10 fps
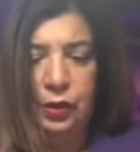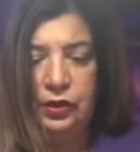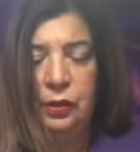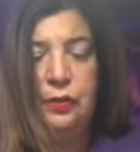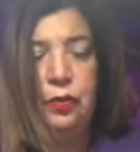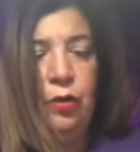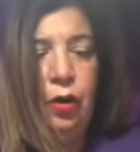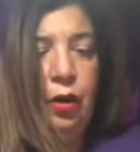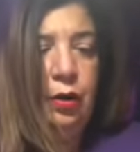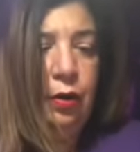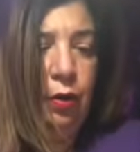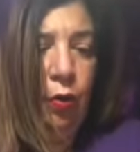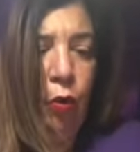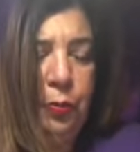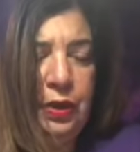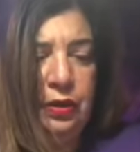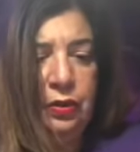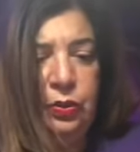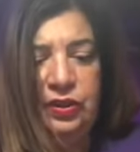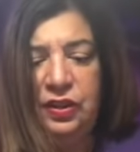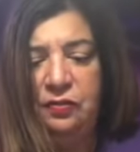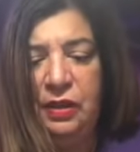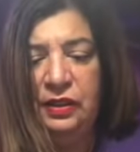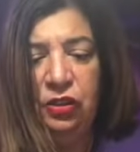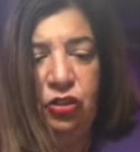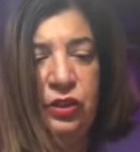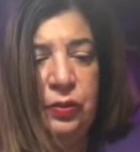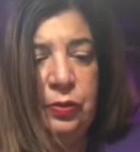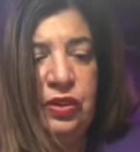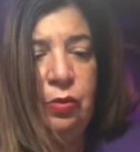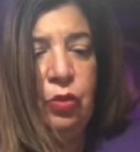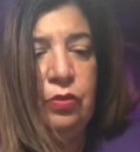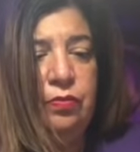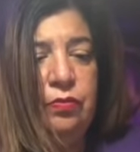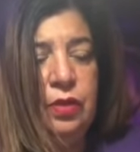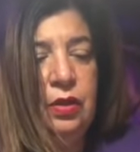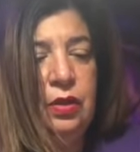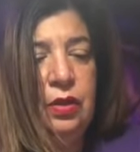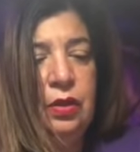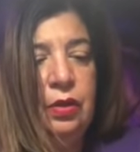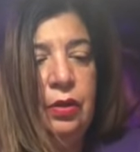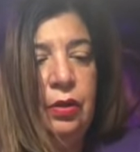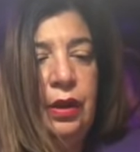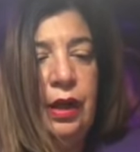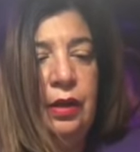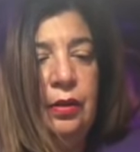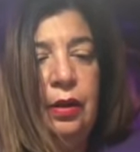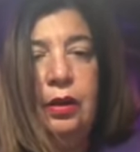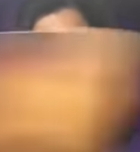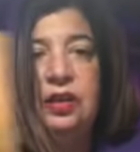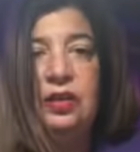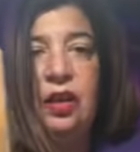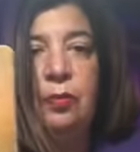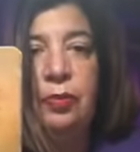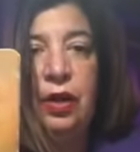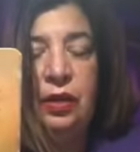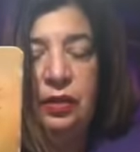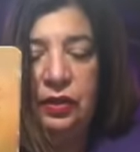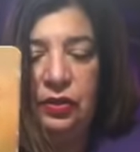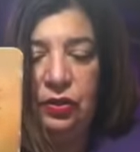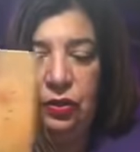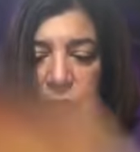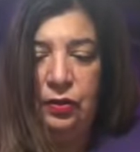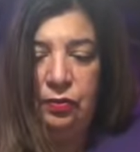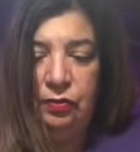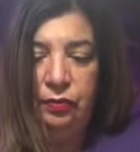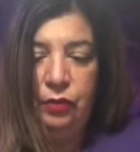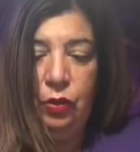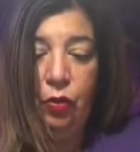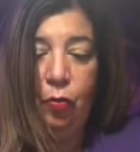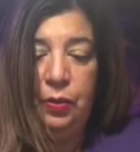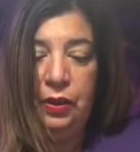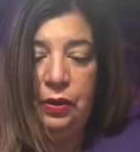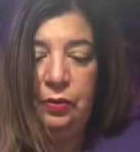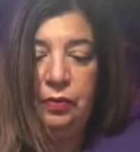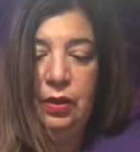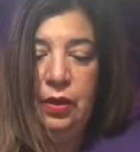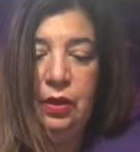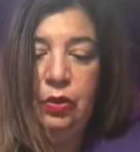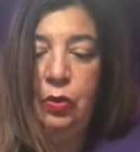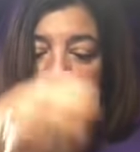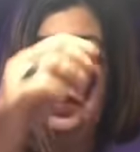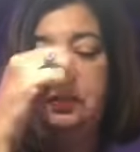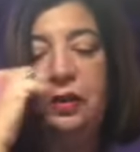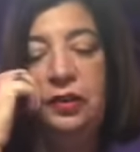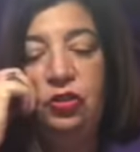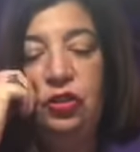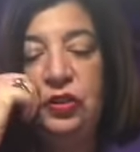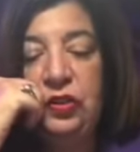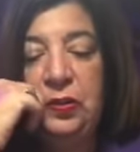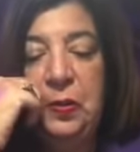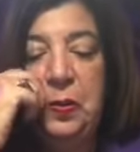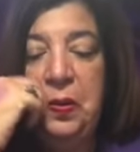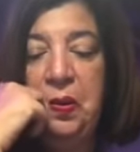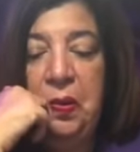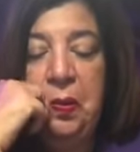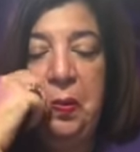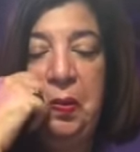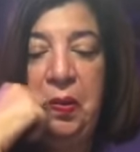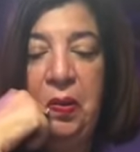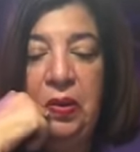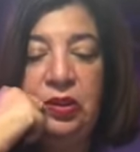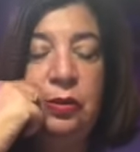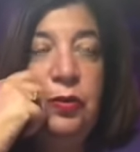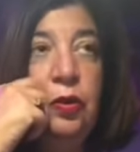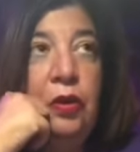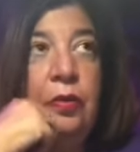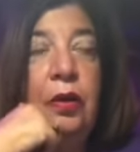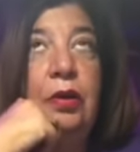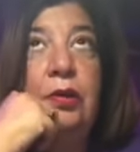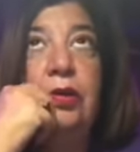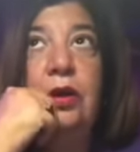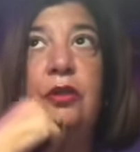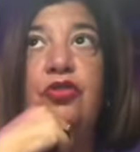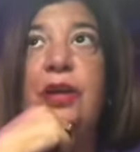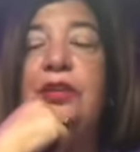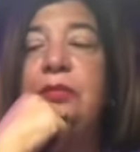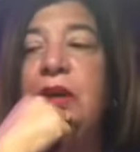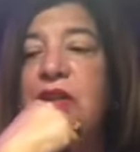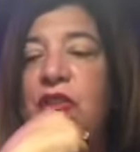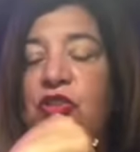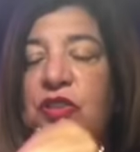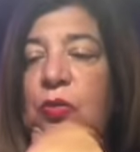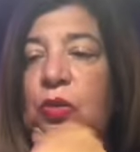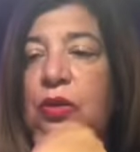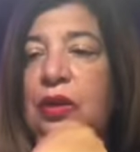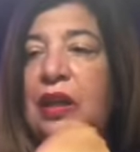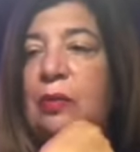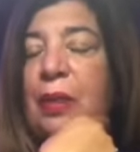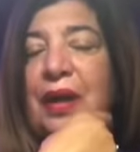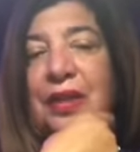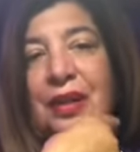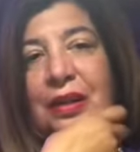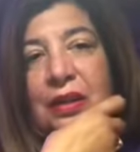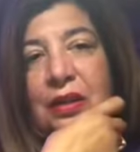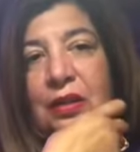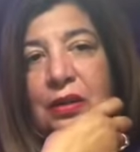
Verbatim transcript: Some of you are hoping to receive messages from someone. Okay. Uh, this is upright. This is good. You're hoping to receive messages. Some of you are, are uh, trying to message someone telepathically.